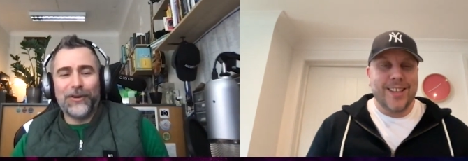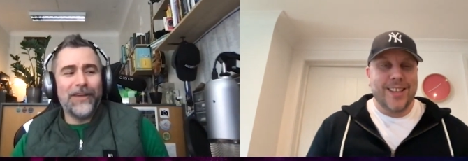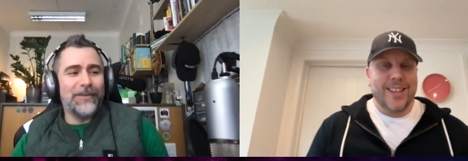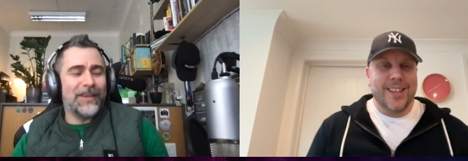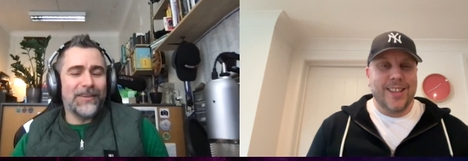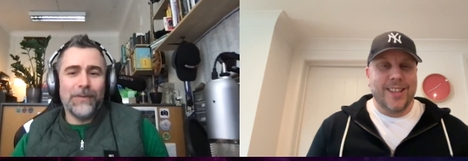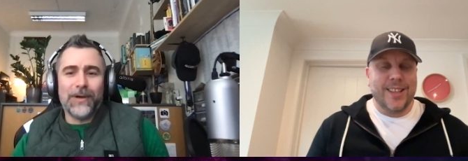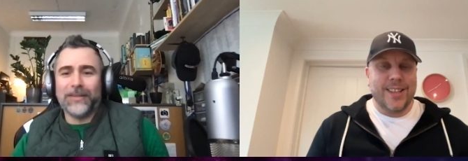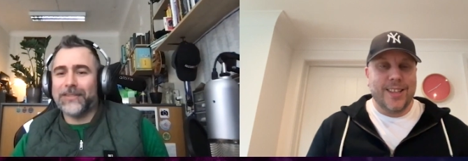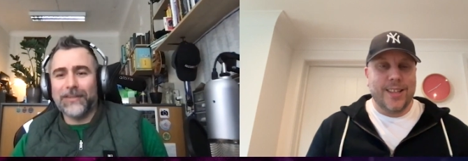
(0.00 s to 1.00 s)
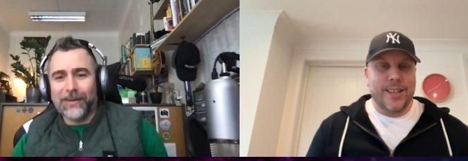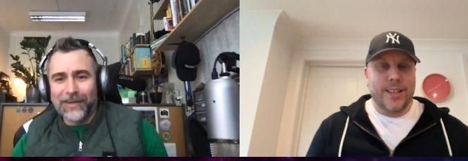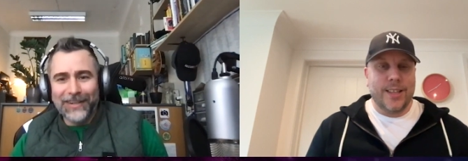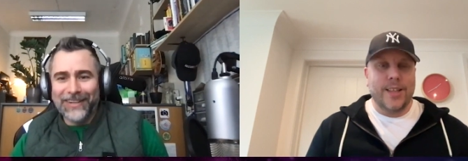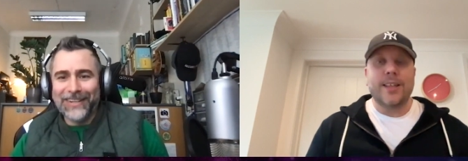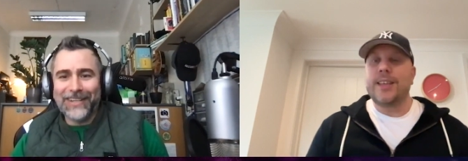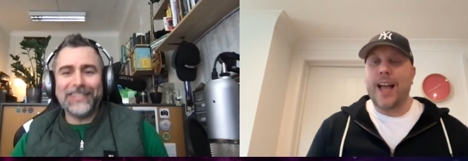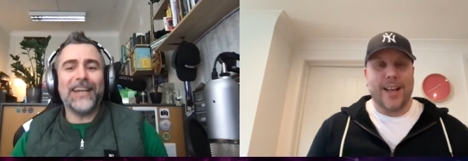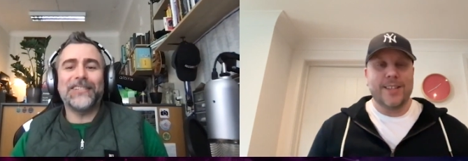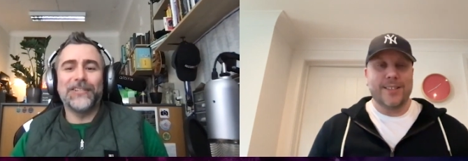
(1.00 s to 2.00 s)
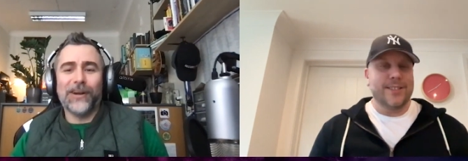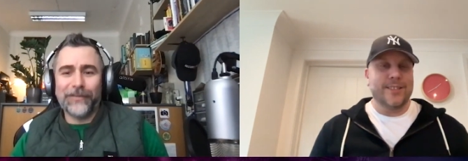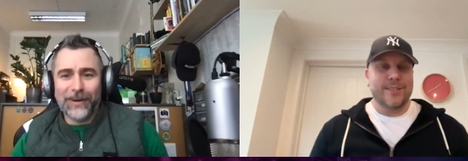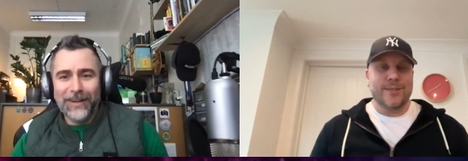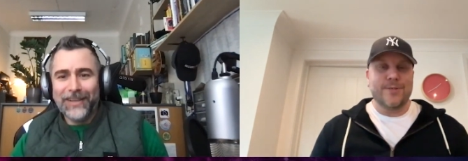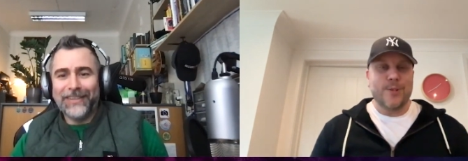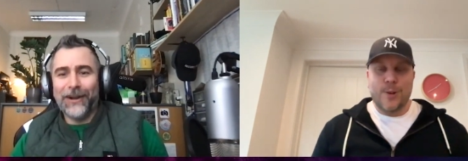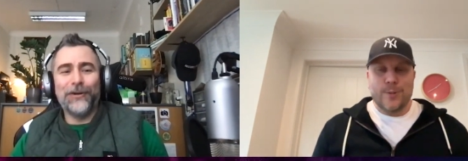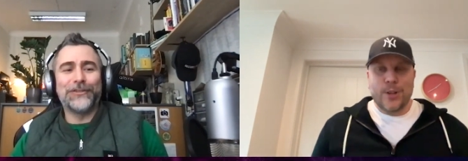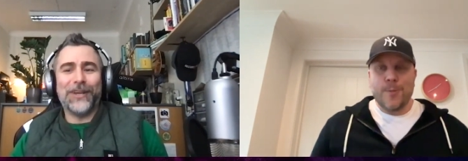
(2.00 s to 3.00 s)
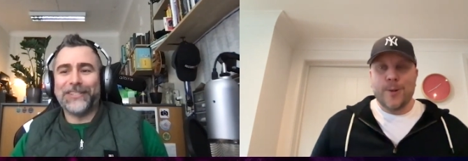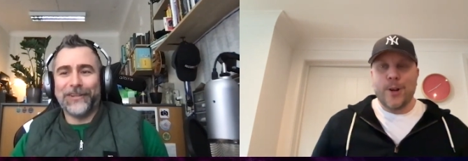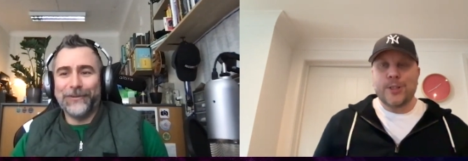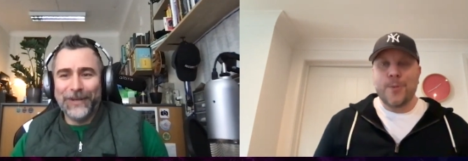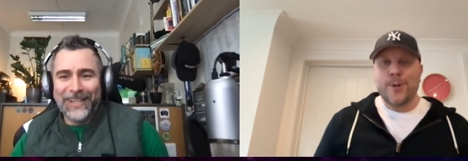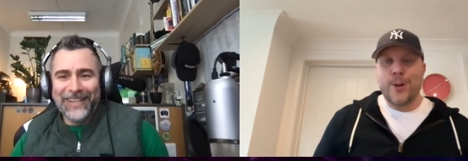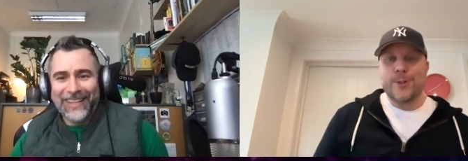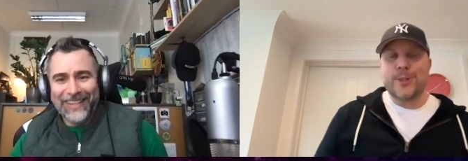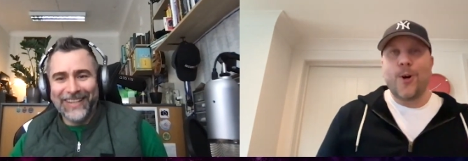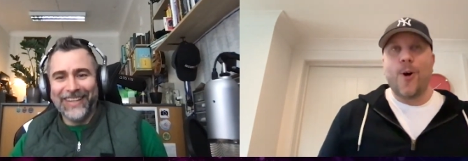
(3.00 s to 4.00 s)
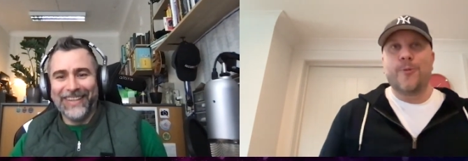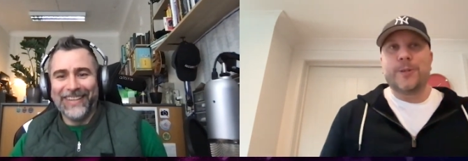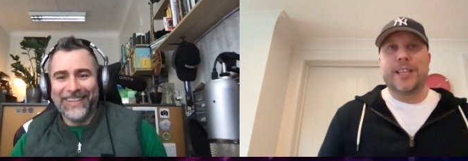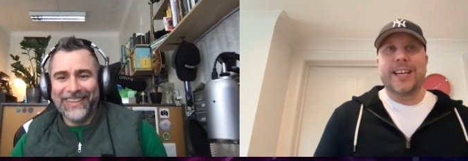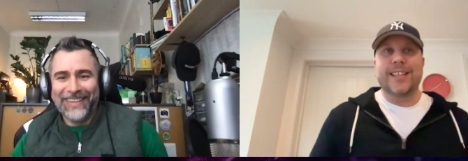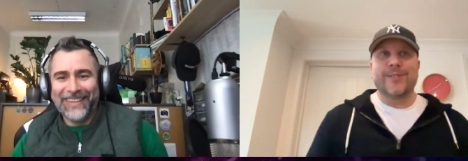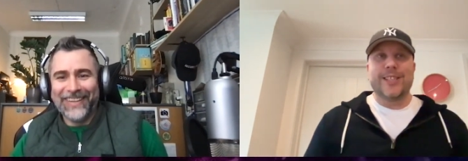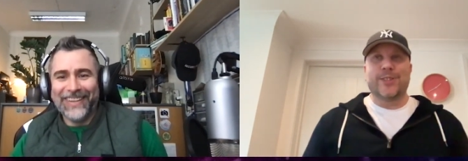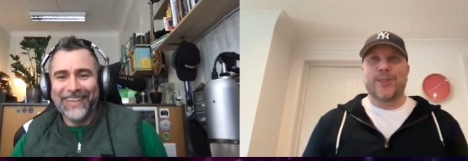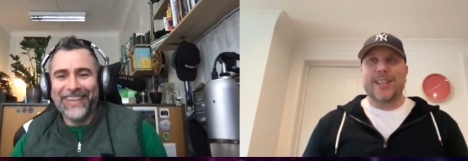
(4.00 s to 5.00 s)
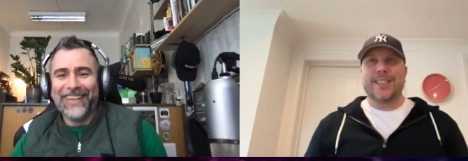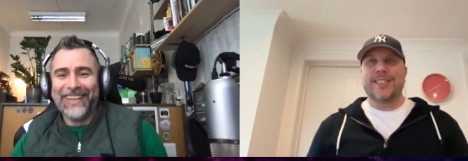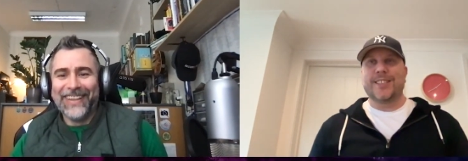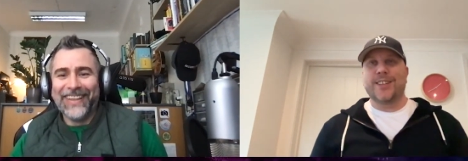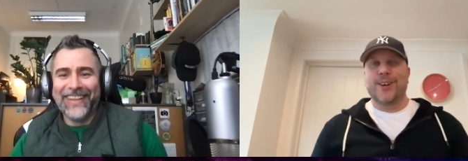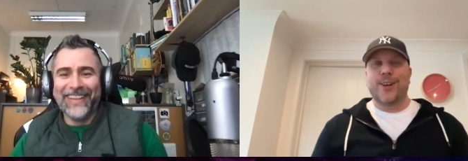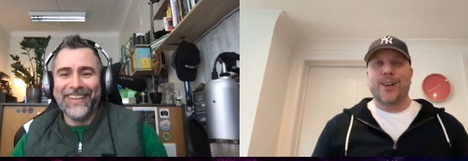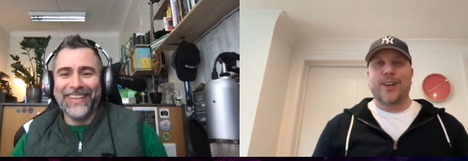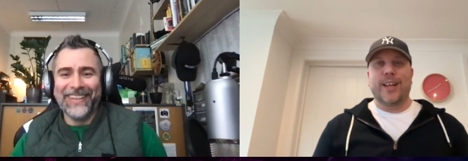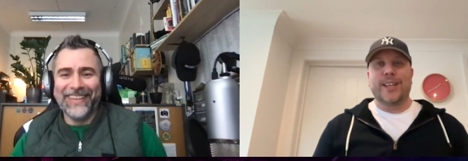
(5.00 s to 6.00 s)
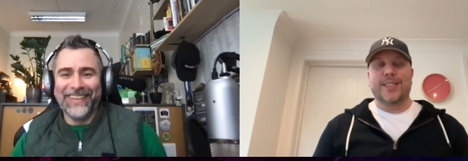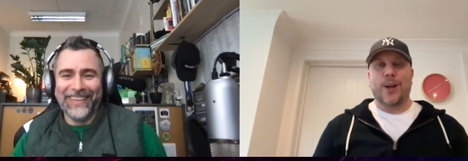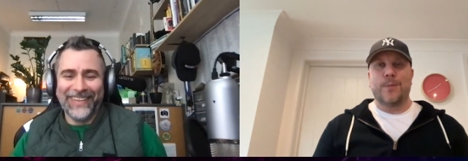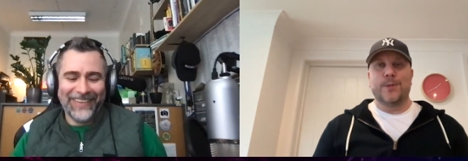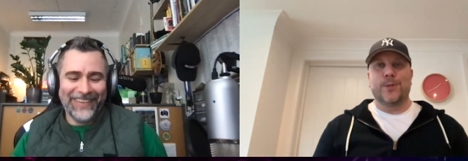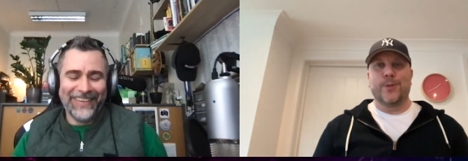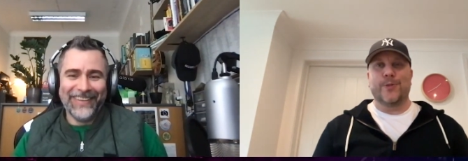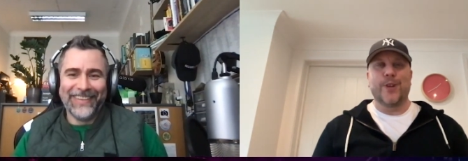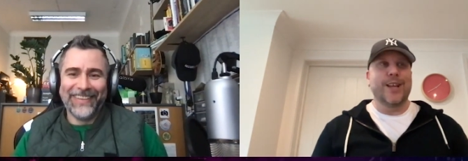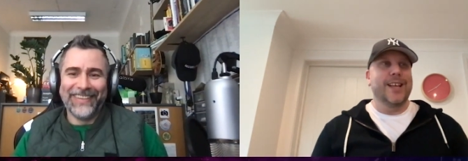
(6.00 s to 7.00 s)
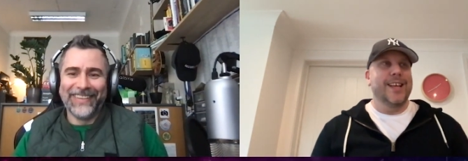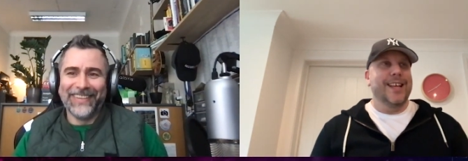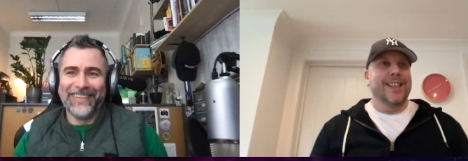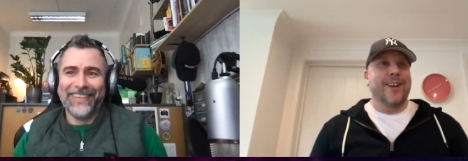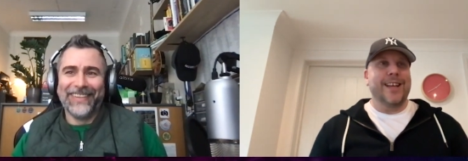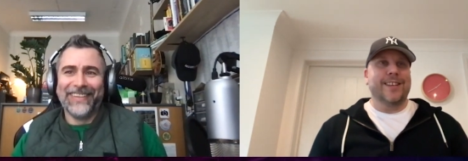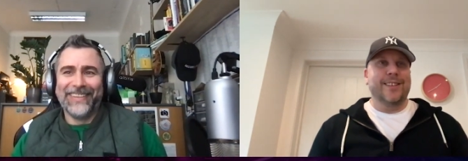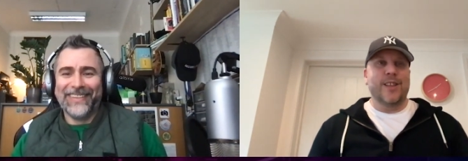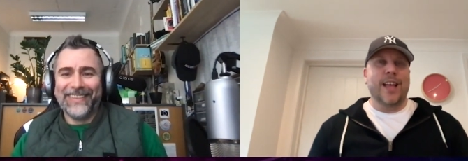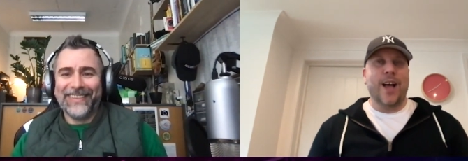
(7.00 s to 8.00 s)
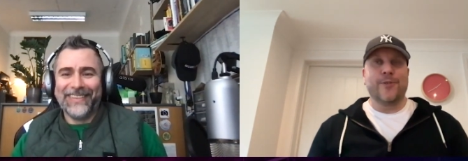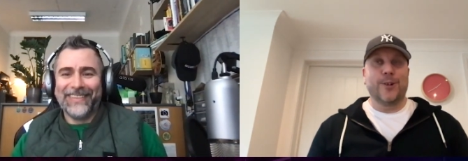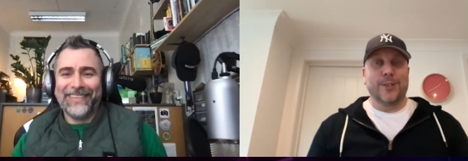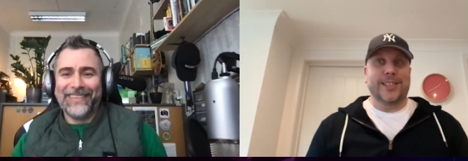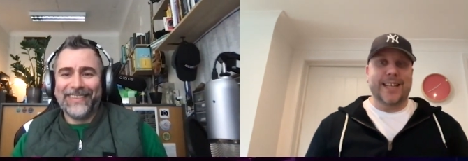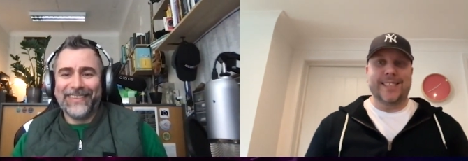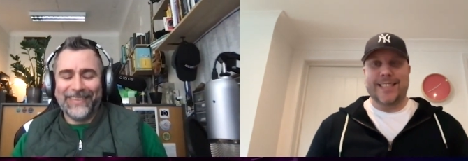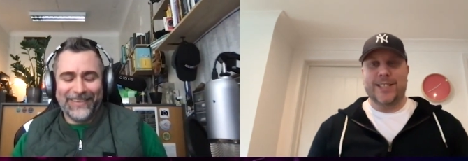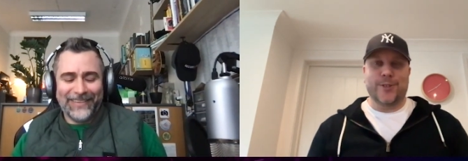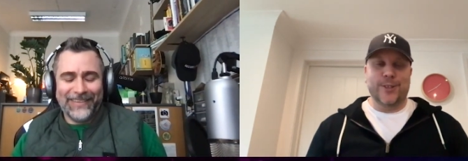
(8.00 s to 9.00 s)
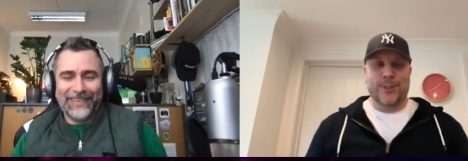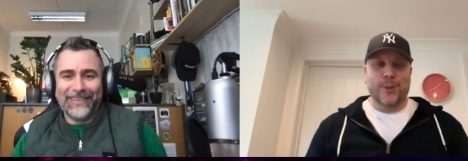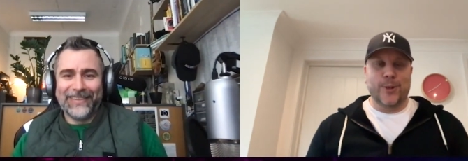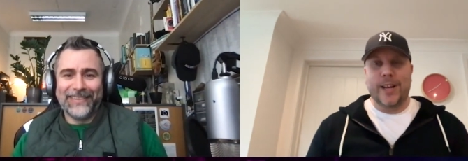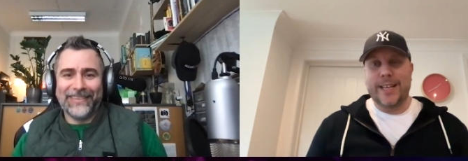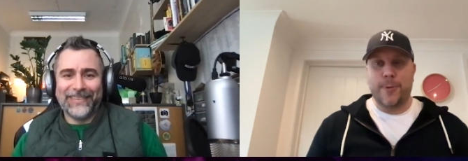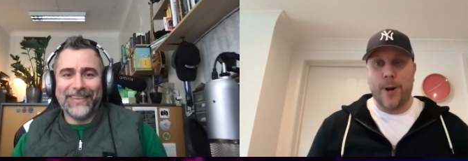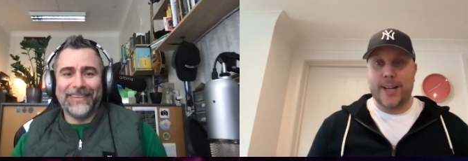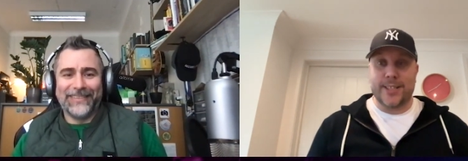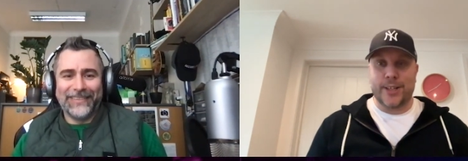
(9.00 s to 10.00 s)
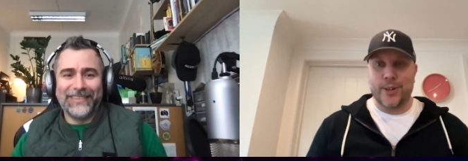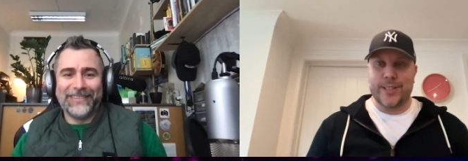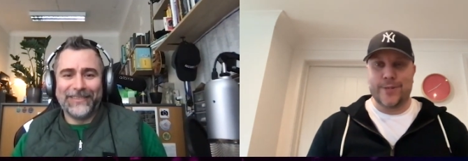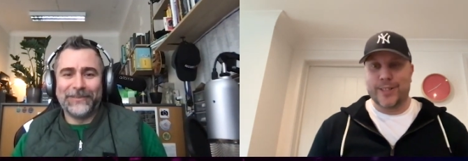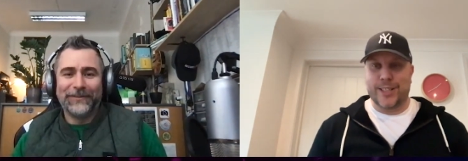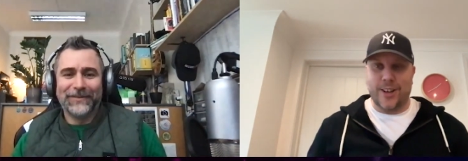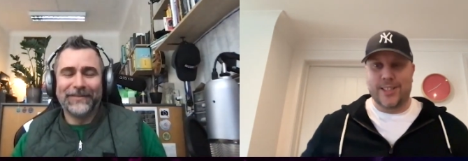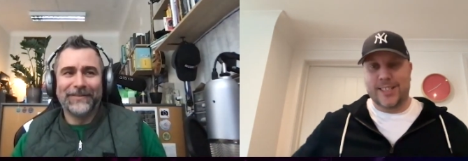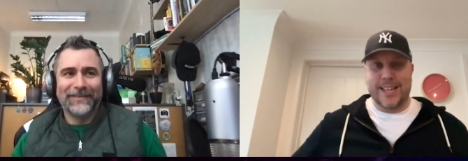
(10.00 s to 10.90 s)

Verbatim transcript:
Speaker 1: driving a bus or a yeah. taxi driver, the hairdresser. Someone, someone who's not of particular interest uh, in terms of, like, they haven't got state secrets or any weird yeah. security research